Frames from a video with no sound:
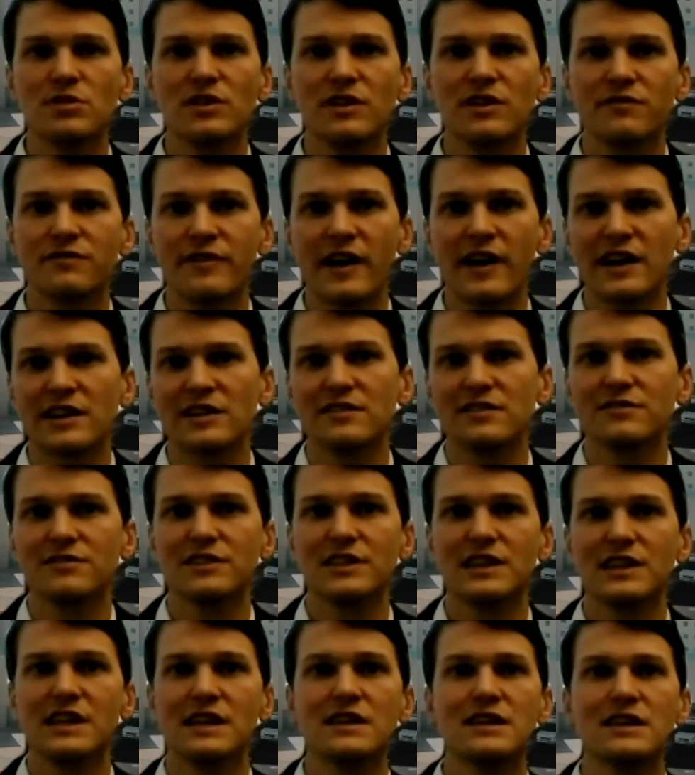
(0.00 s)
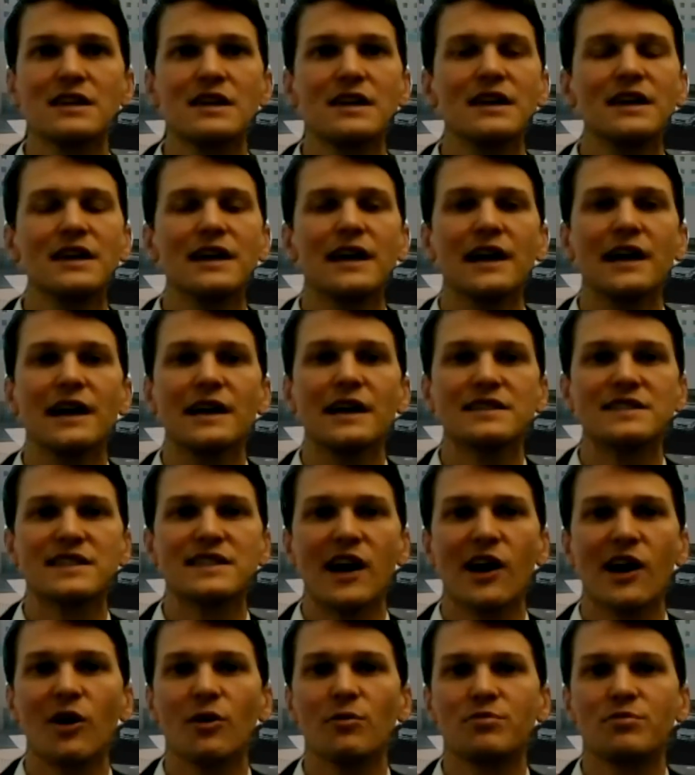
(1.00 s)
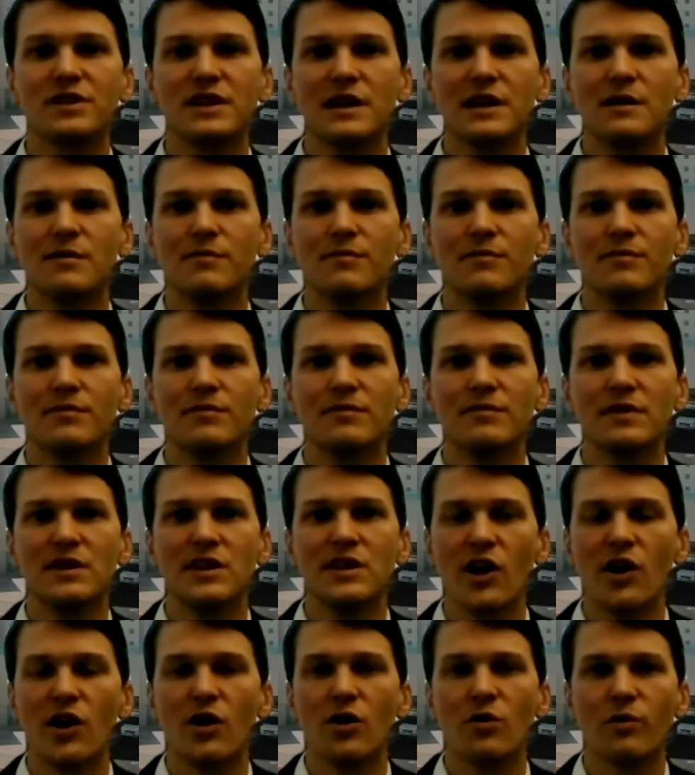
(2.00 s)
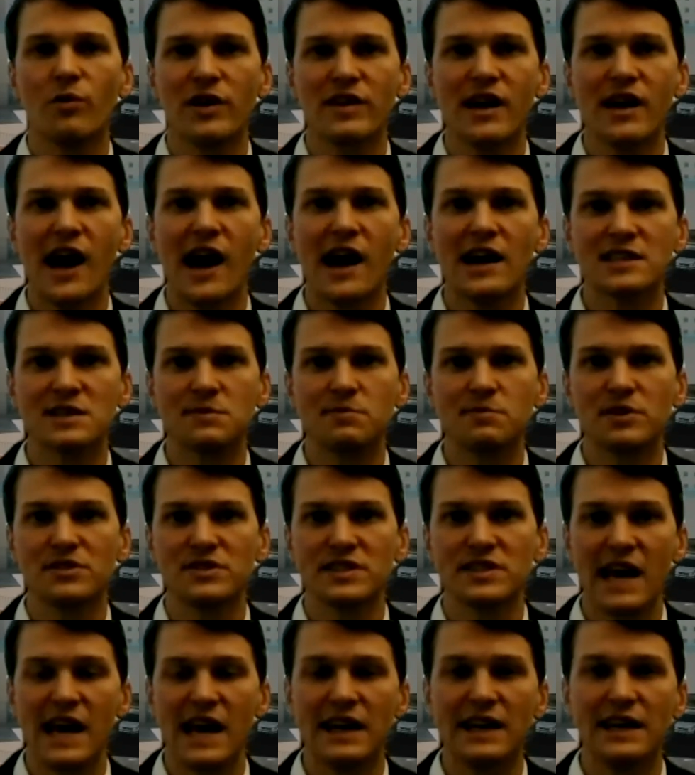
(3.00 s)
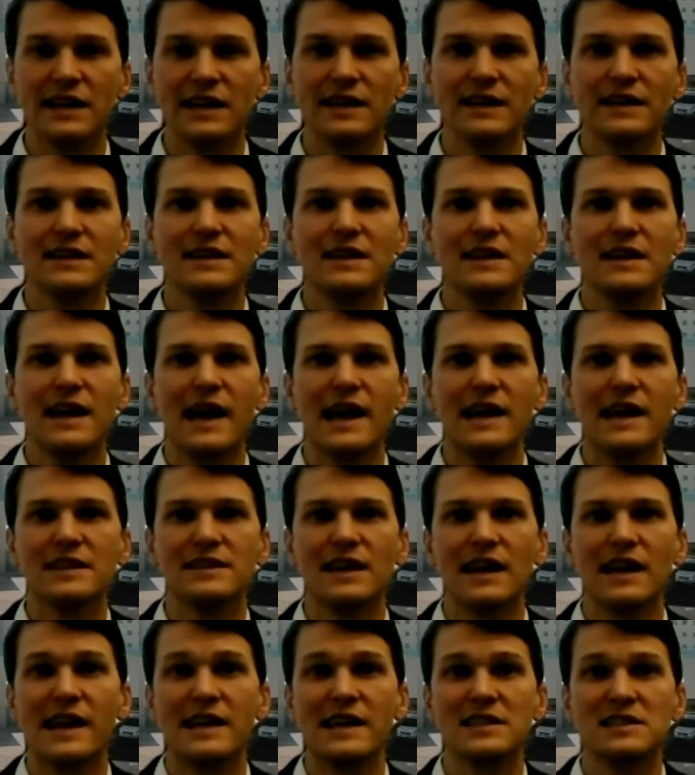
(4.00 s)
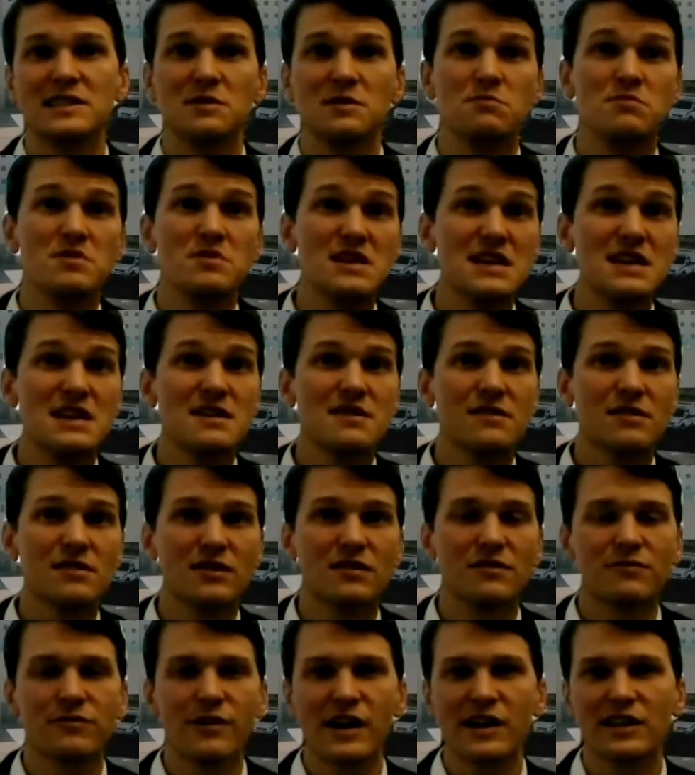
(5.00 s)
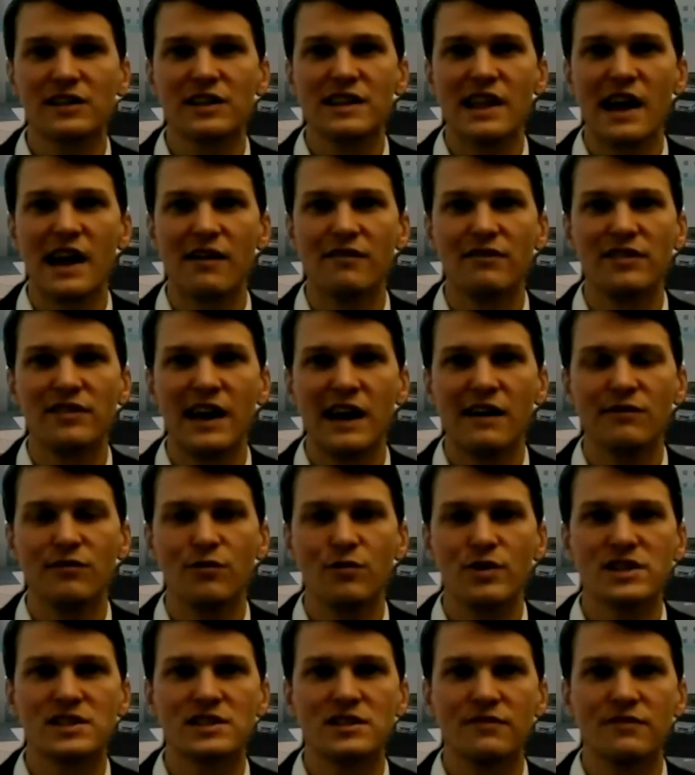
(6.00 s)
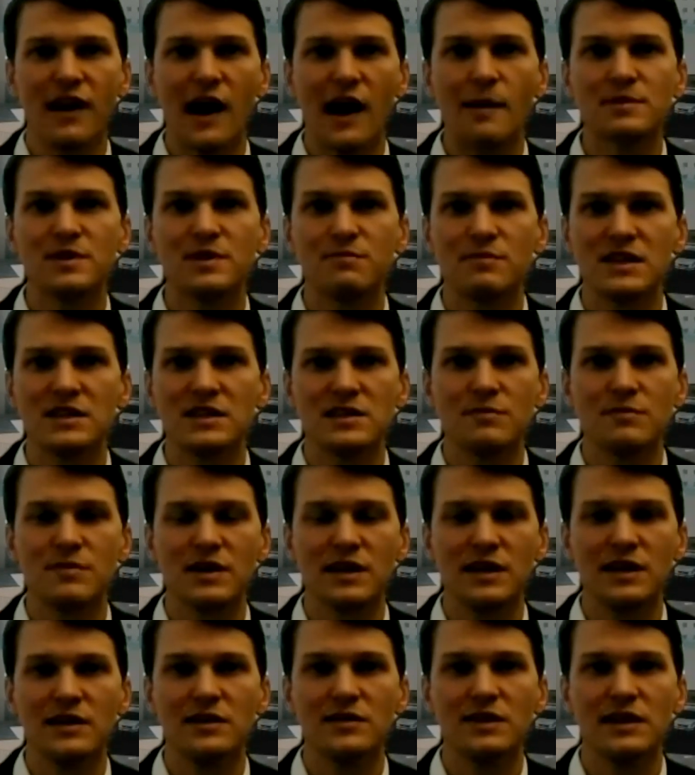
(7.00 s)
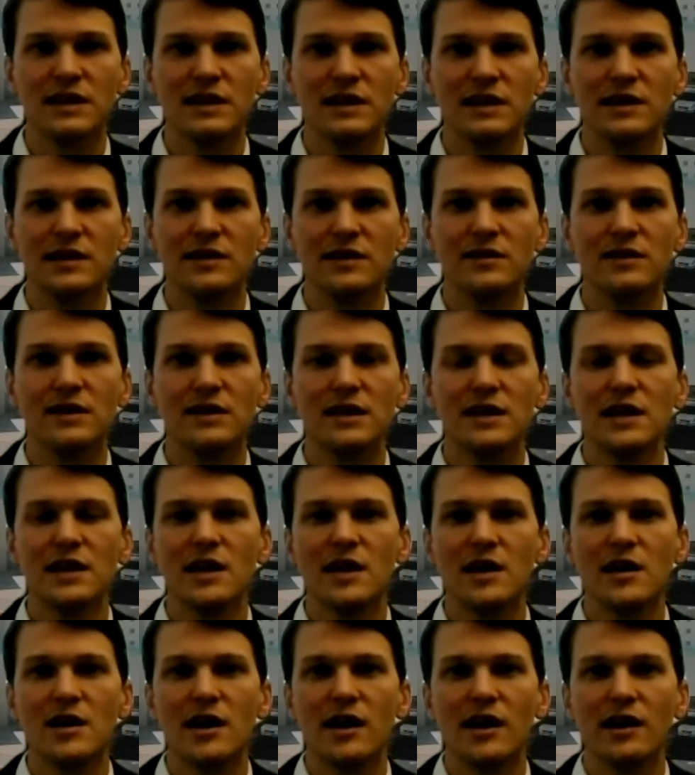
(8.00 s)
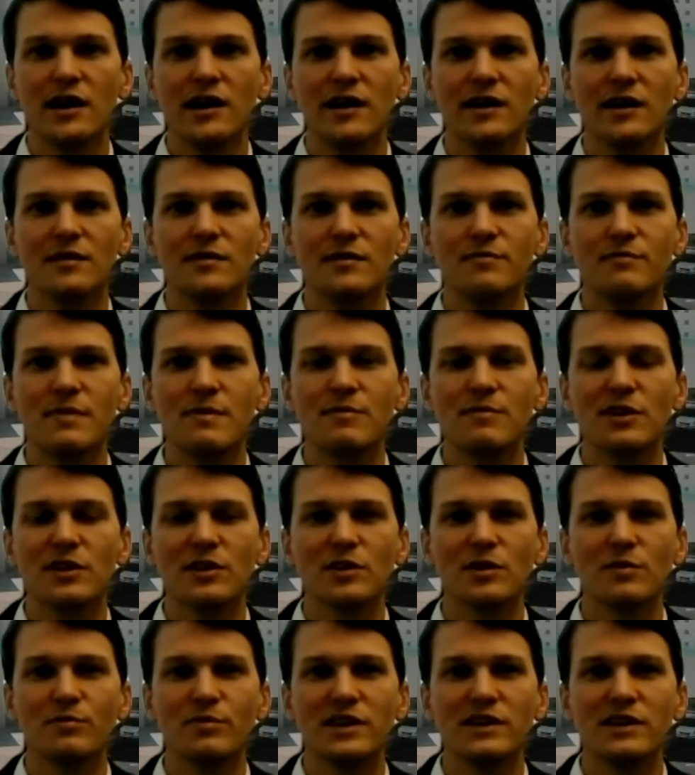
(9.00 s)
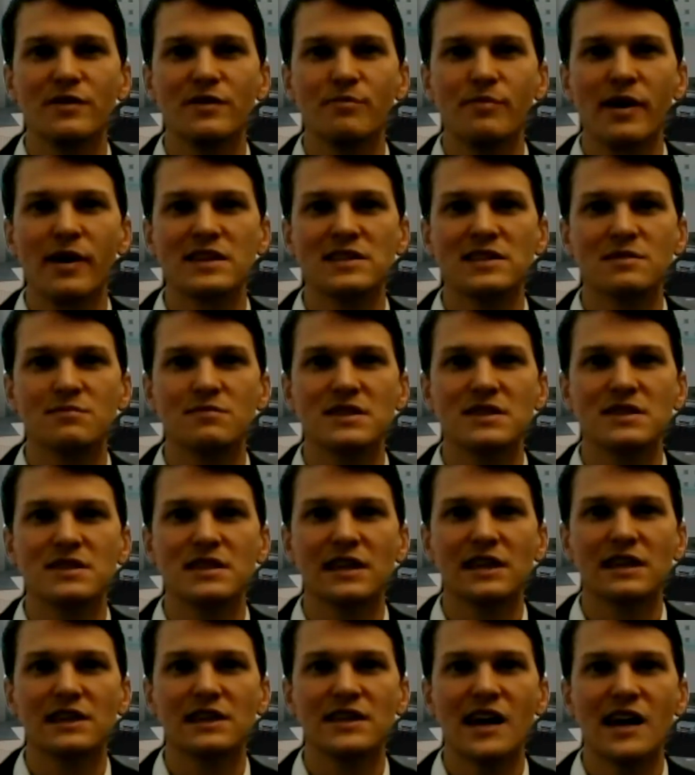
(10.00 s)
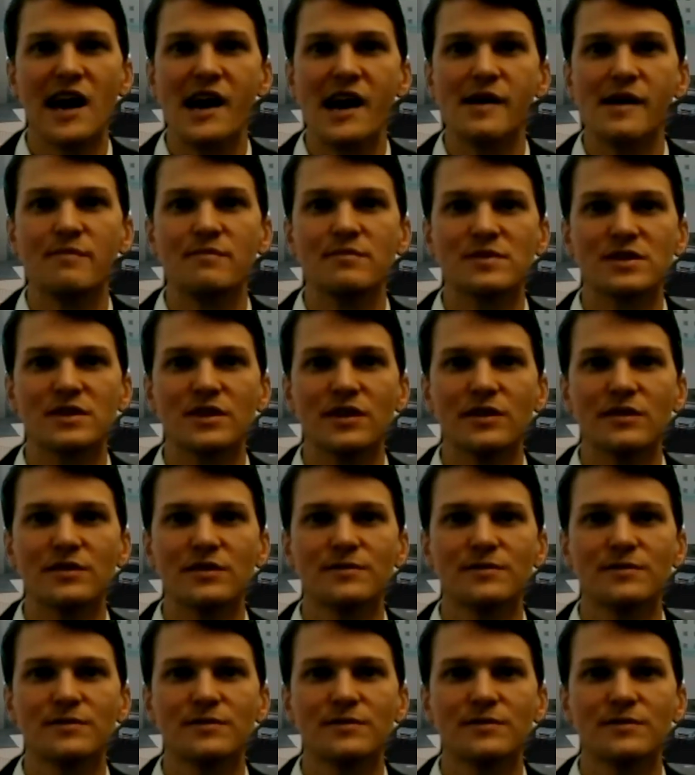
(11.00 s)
effectively, to help them know where the hospital's headed, and to be, frankly, that voice of optimism in a maybe a little bit of a pessimistic time. So.